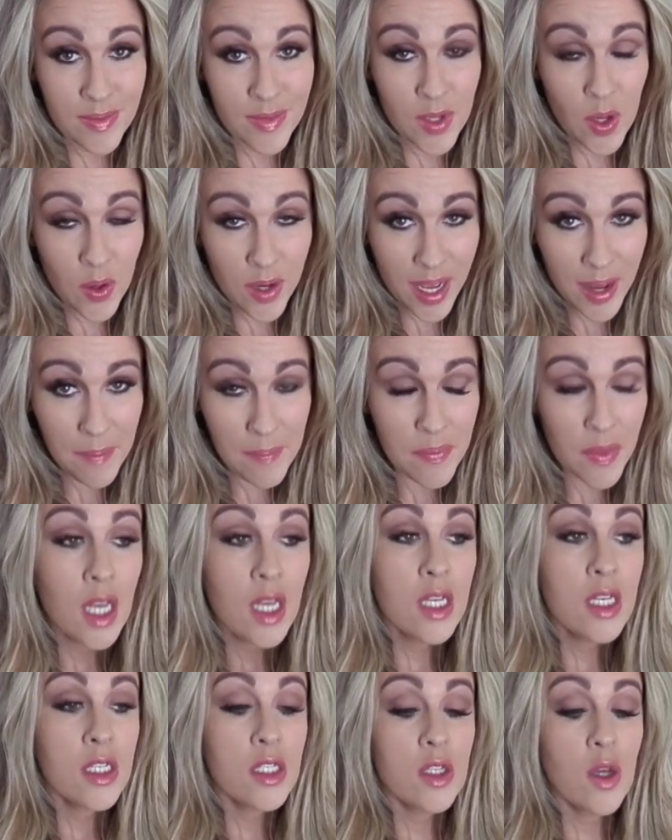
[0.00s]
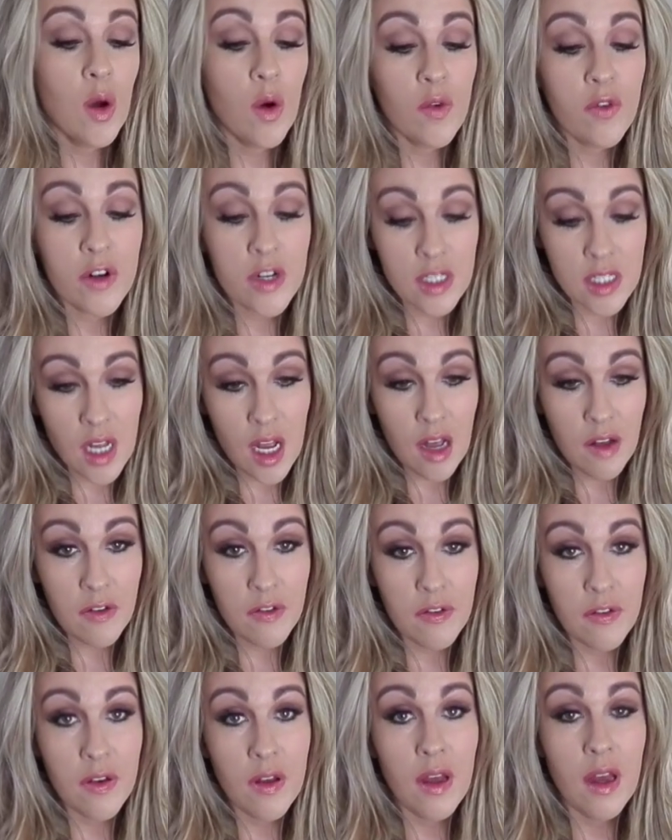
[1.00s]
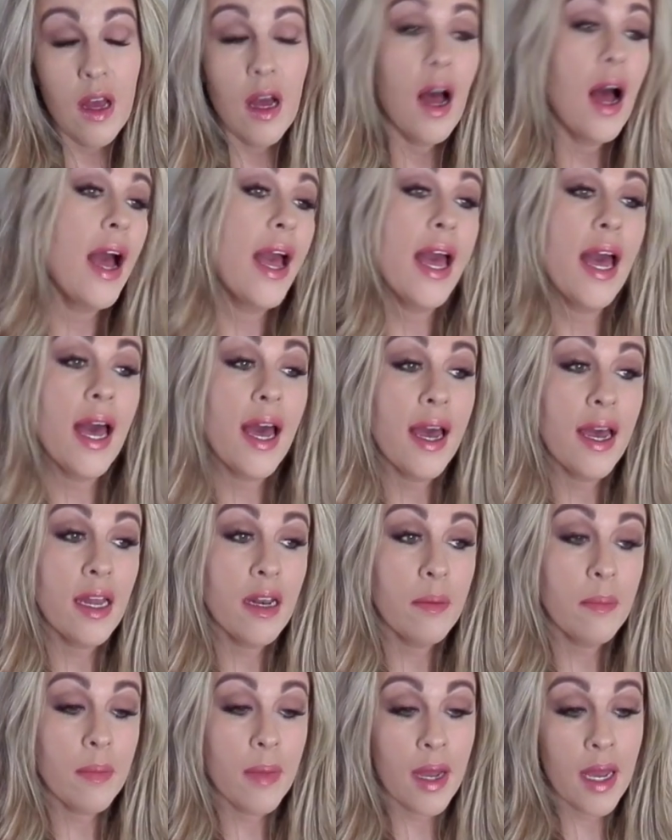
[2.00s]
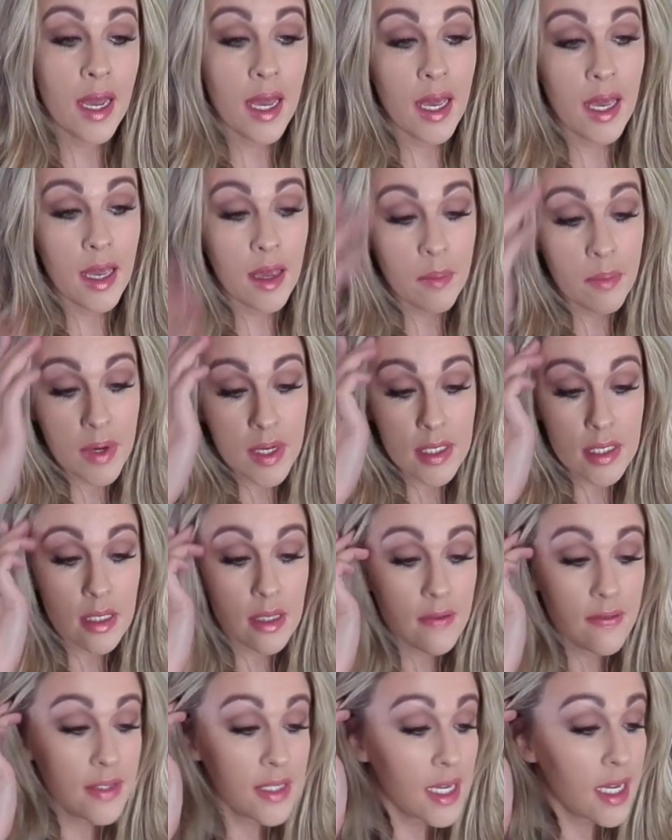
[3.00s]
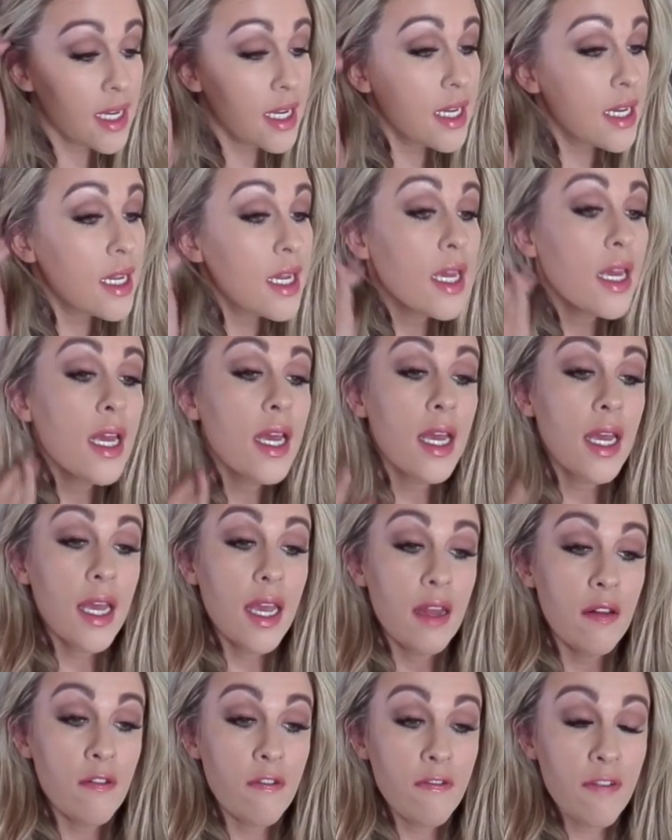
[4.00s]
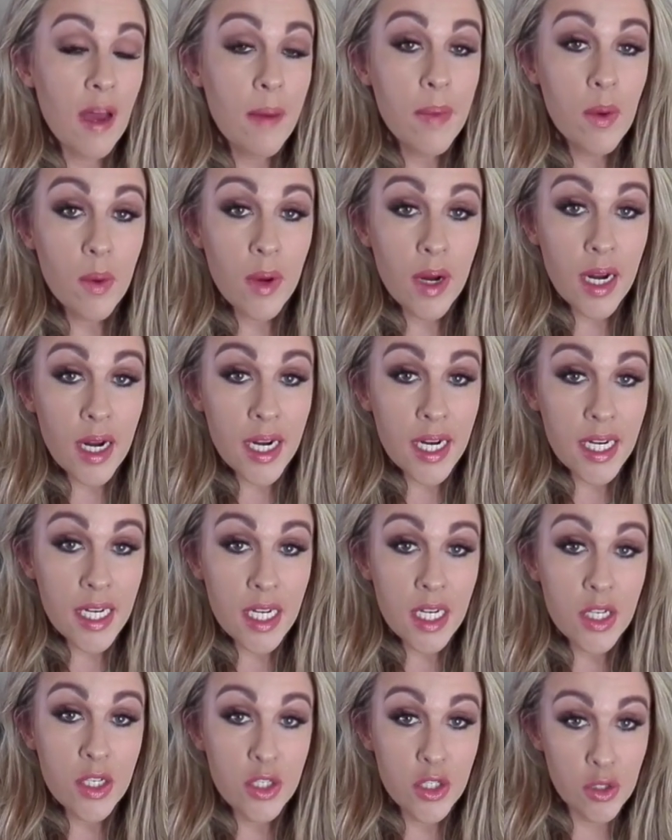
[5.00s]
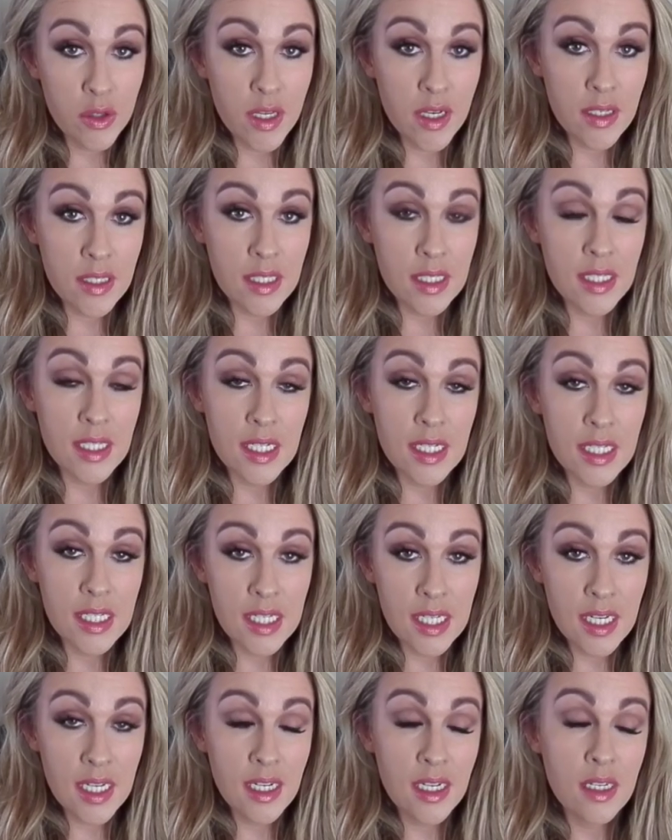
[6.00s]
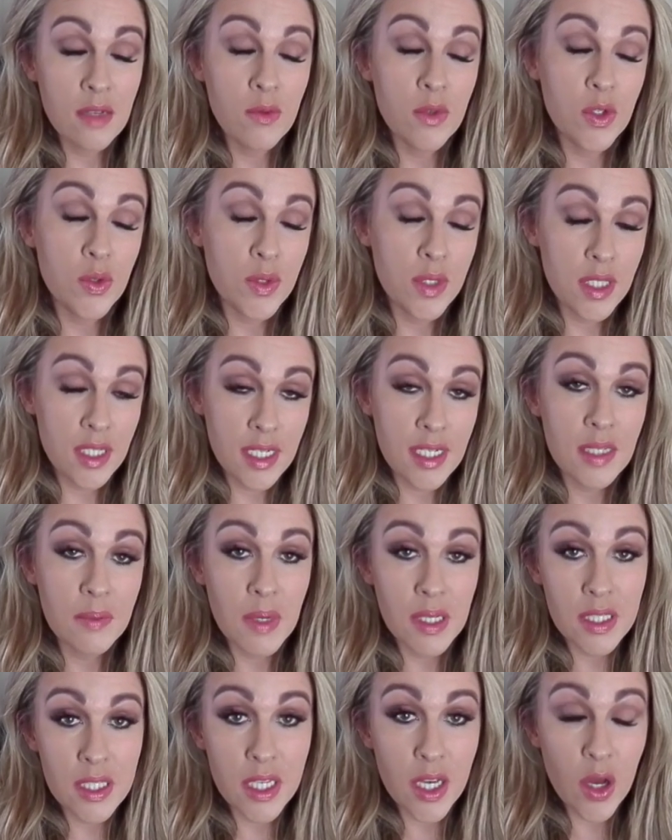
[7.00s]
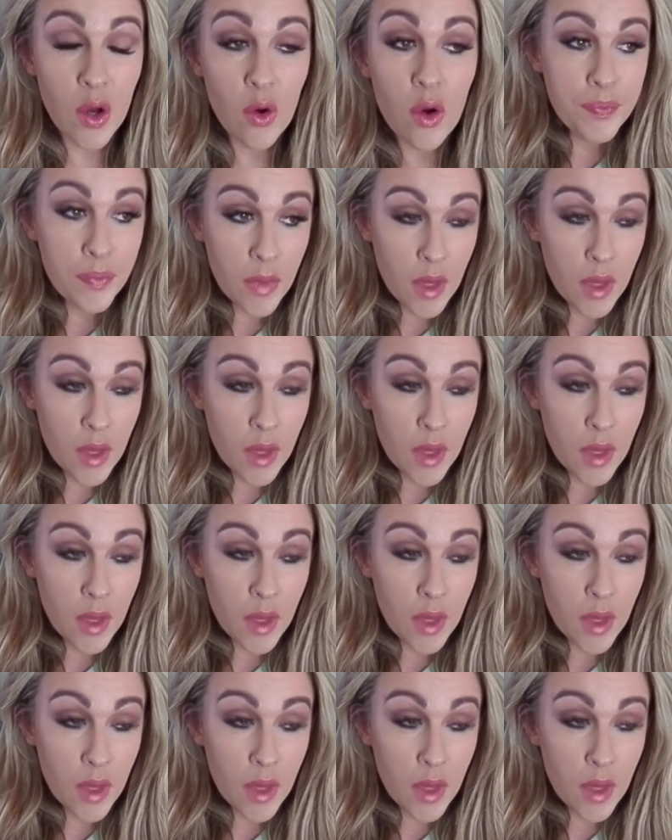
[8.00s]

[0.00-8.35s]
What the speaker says: Okay, so first off, I had my breast lift done in February 2016, which was 6 months ago.